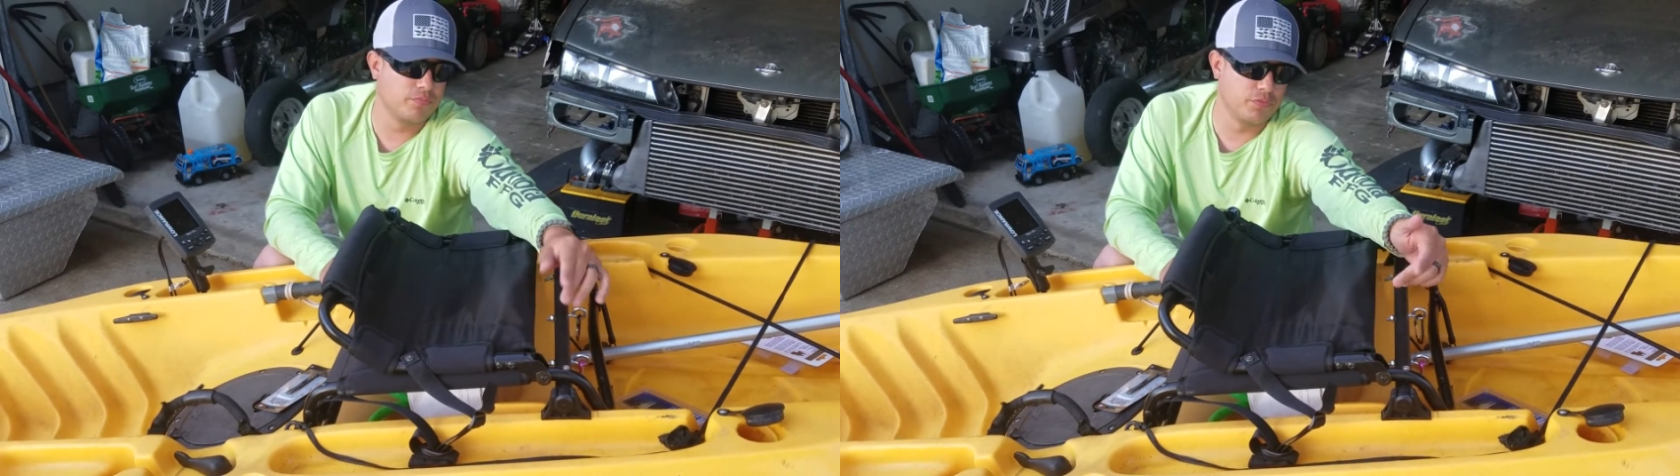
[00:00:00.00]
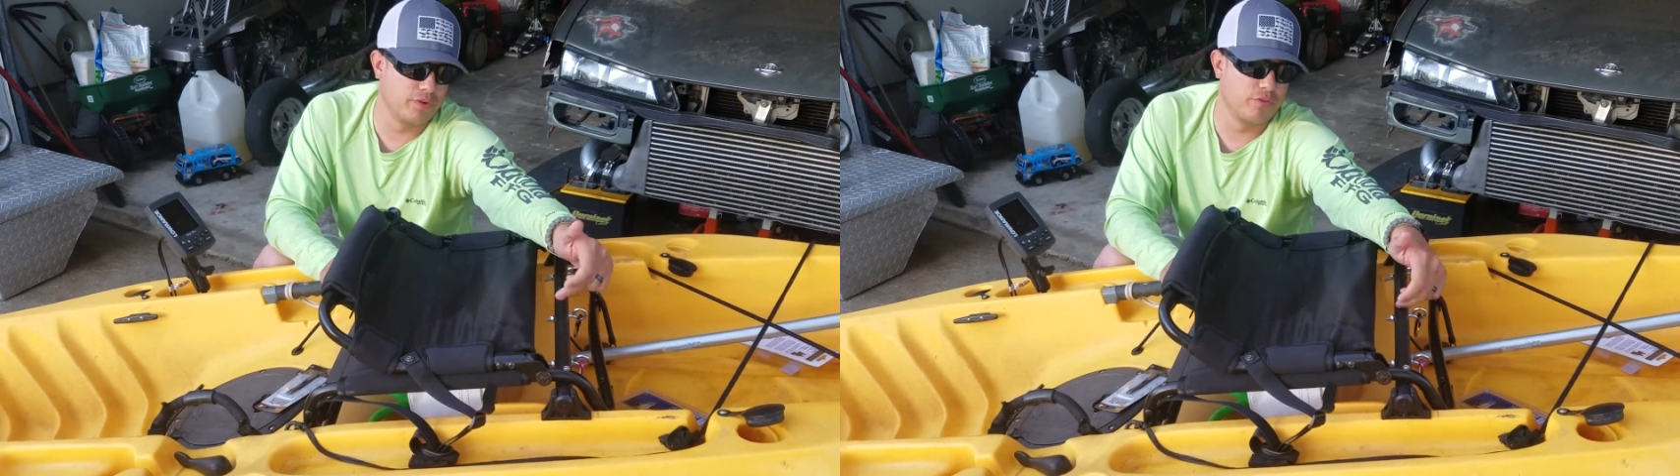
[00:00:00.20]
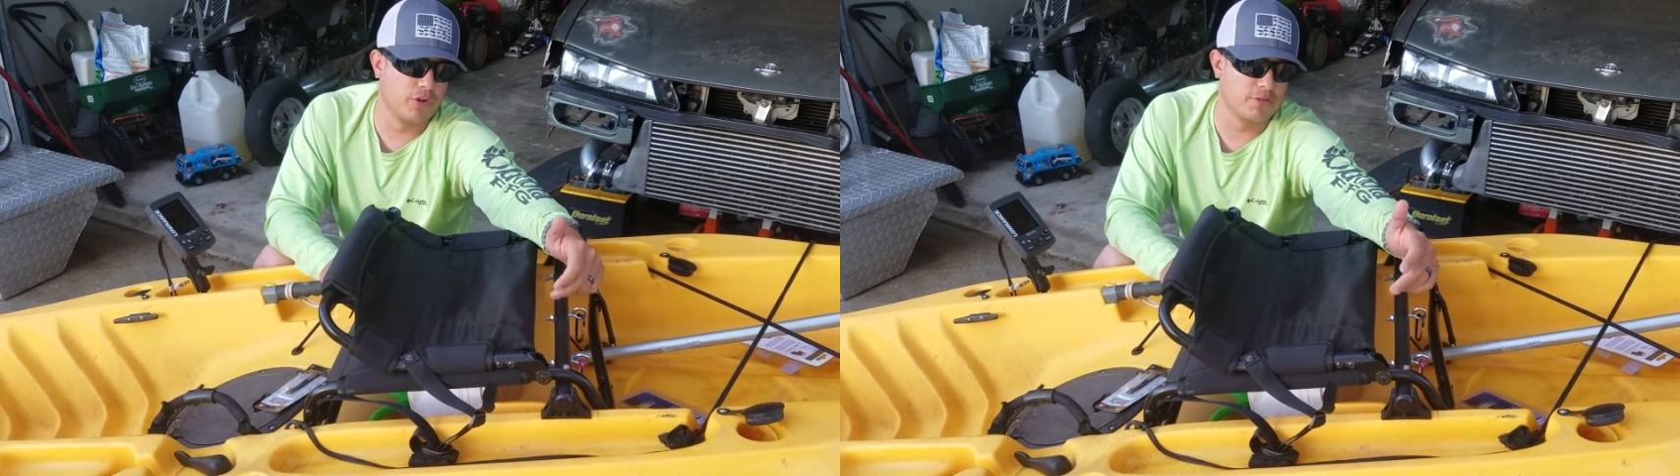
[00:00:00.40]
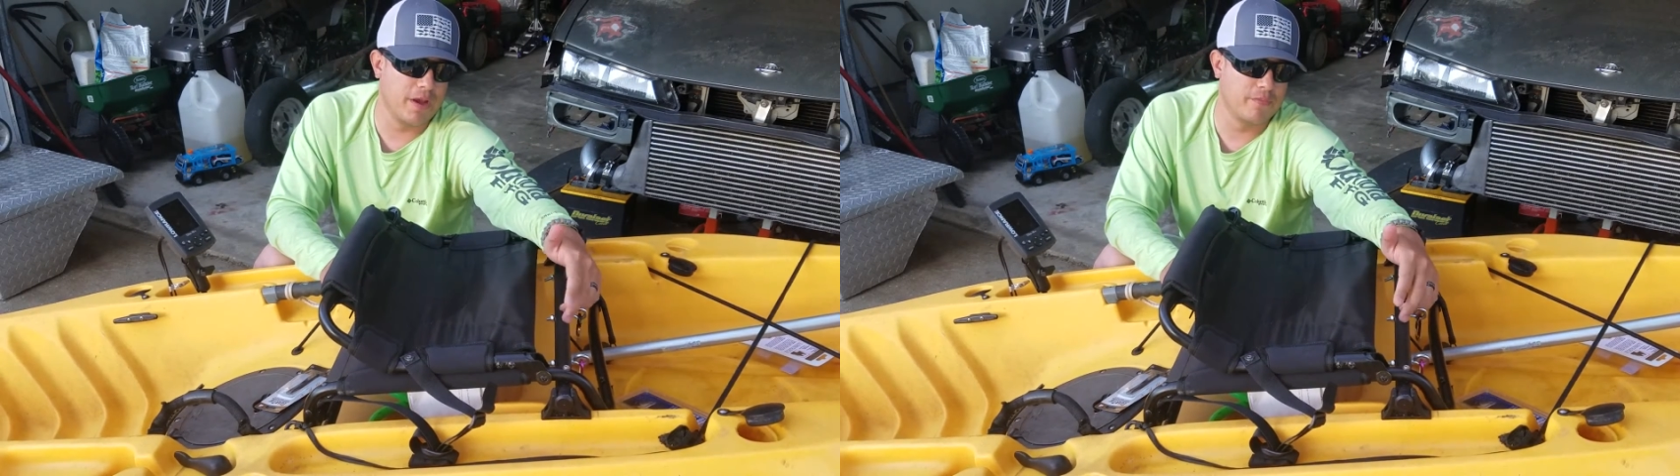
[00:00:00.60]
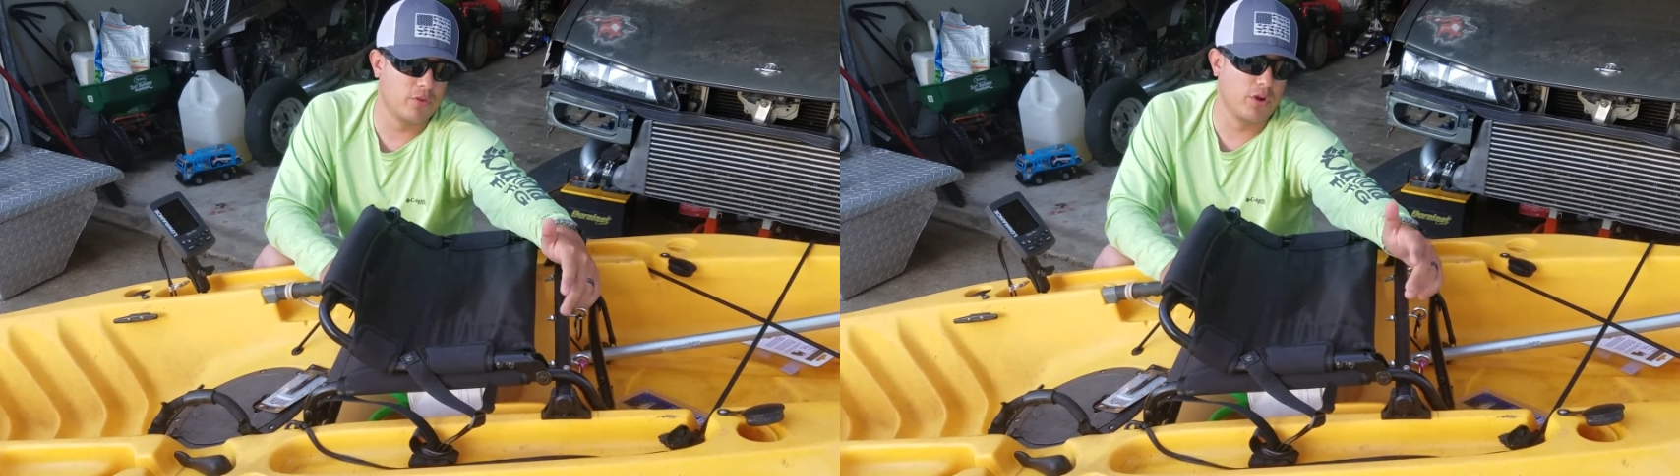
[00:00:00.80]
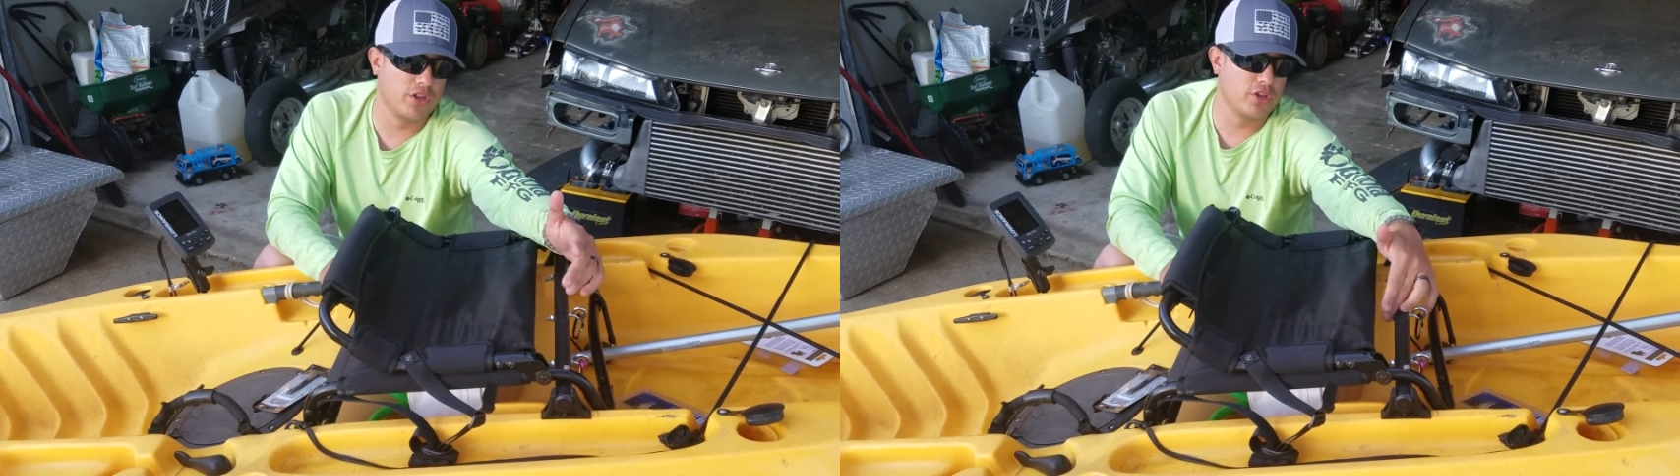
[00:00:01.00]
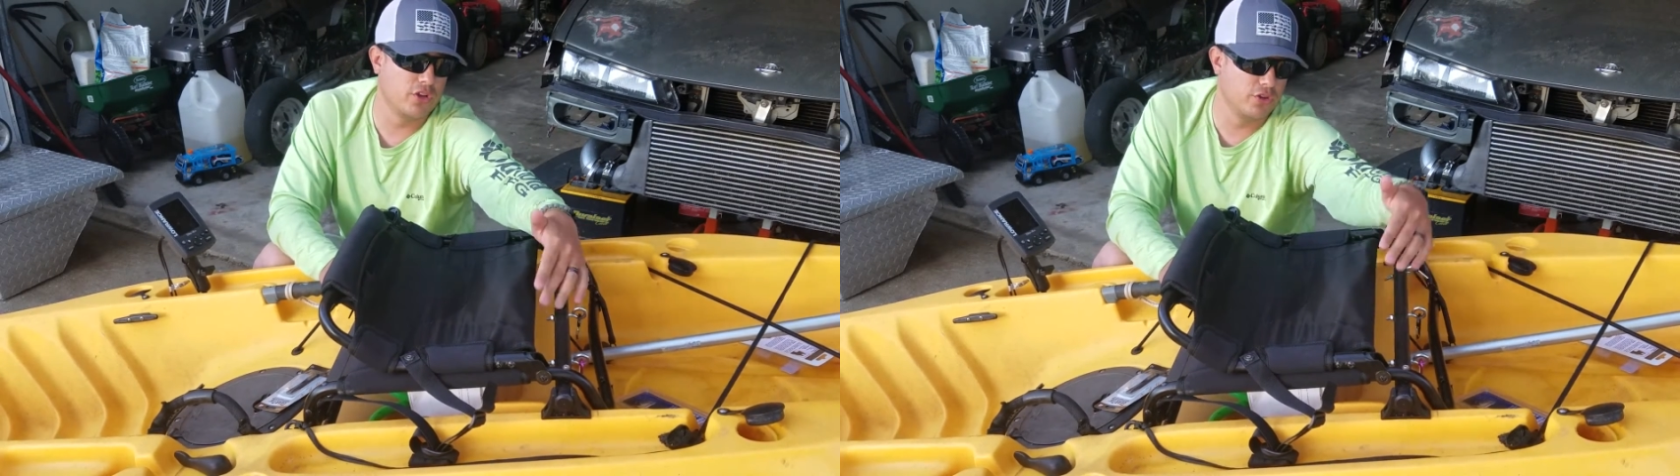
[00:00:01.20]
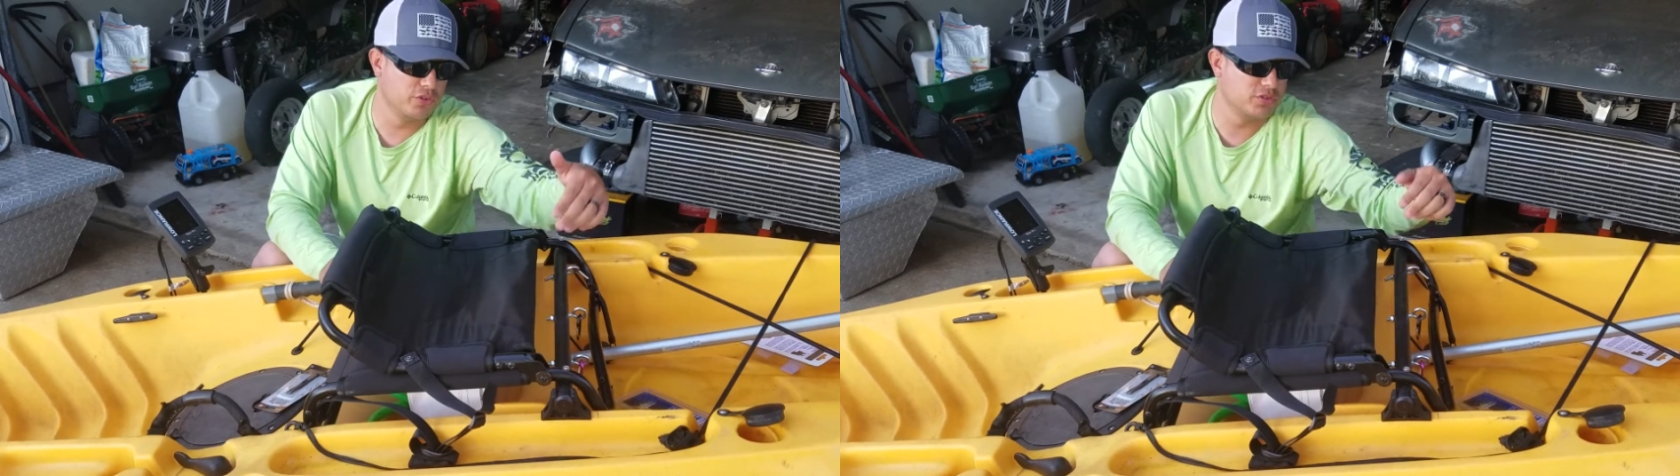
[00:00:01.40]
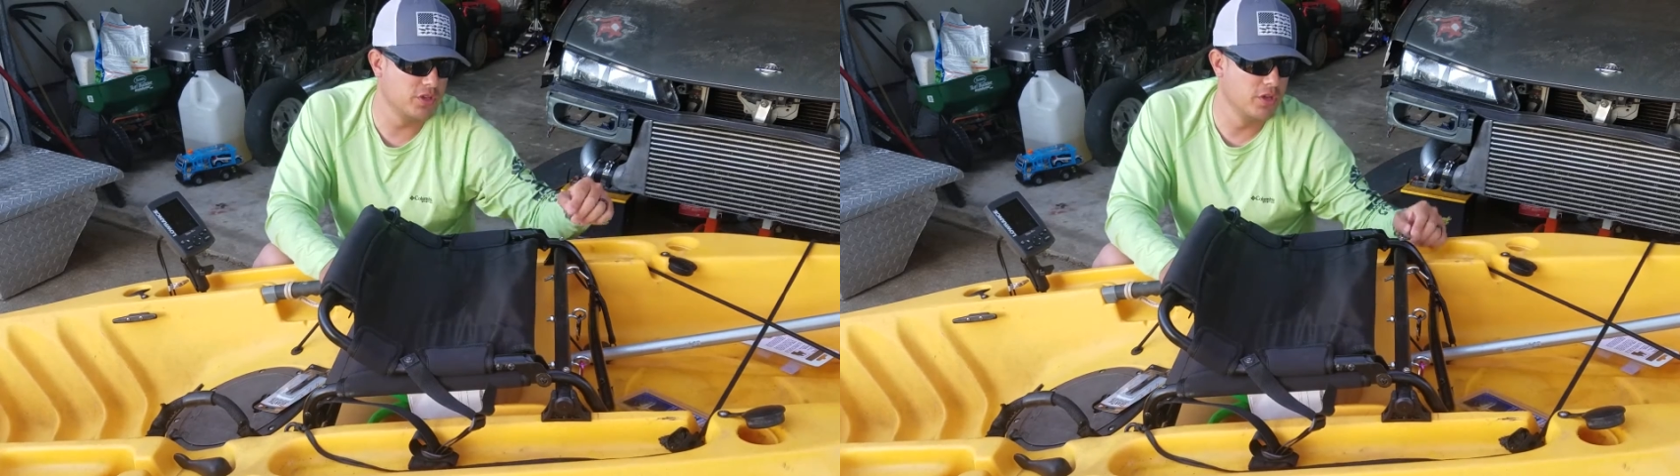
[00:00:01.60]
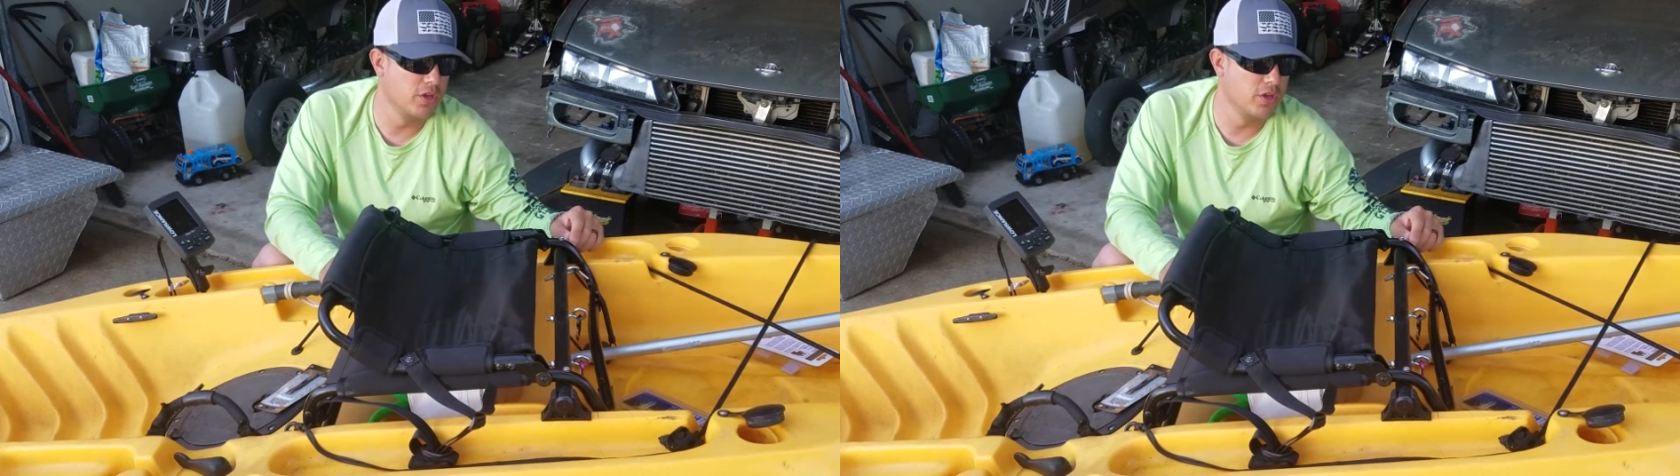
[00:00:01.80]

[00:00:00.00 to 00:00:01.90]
3/4 inch piping you want to use,